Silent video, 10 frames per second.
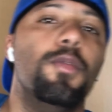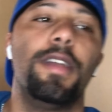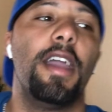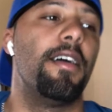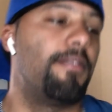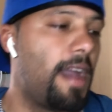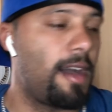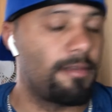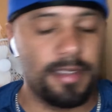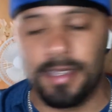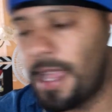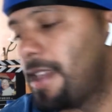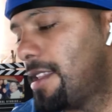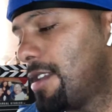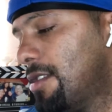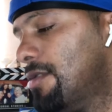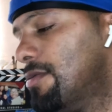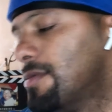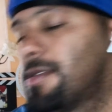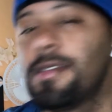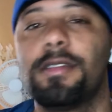we have outstanding news.